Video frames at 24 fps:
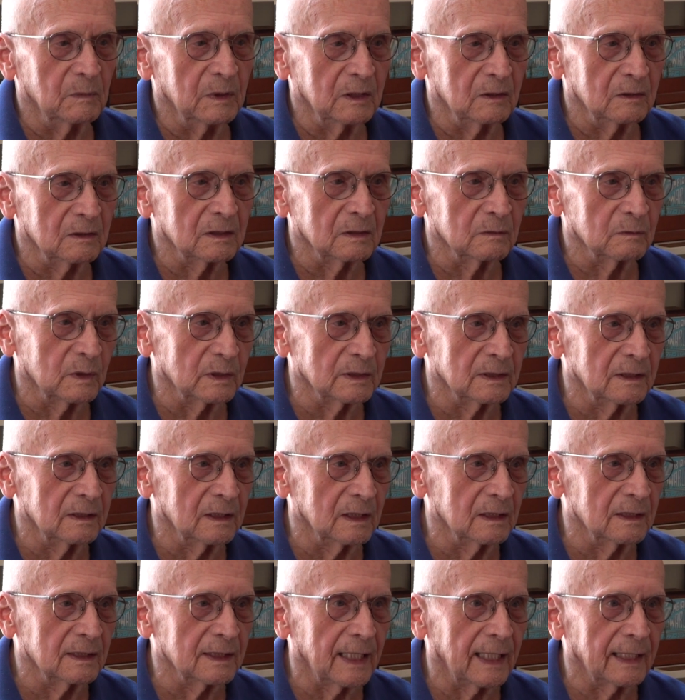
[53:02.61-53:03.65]
Yeah, because it
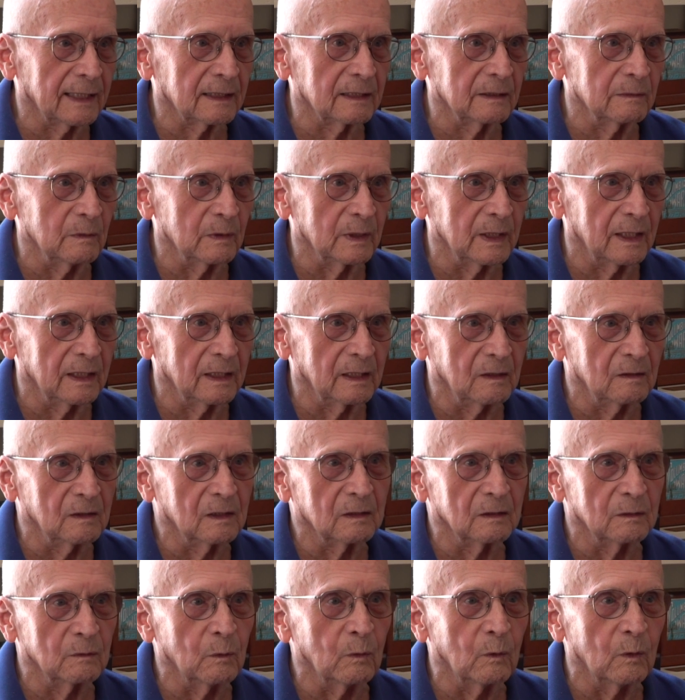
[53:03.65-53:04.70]
wasn't exactly what I
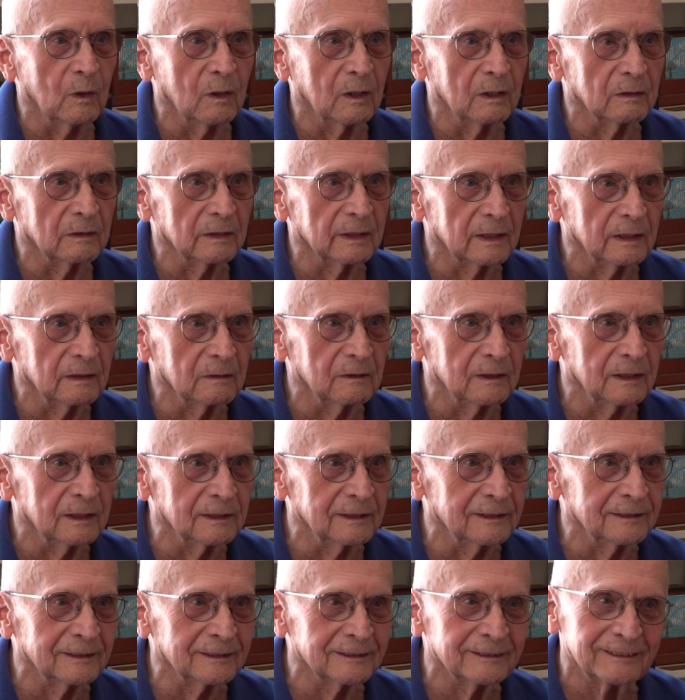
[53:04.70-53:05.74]
call a war
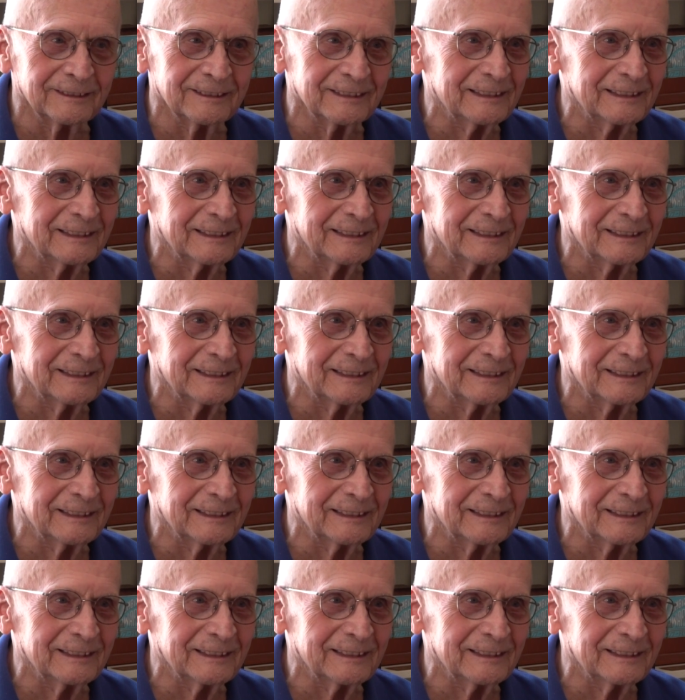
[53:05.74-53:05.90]
anyway.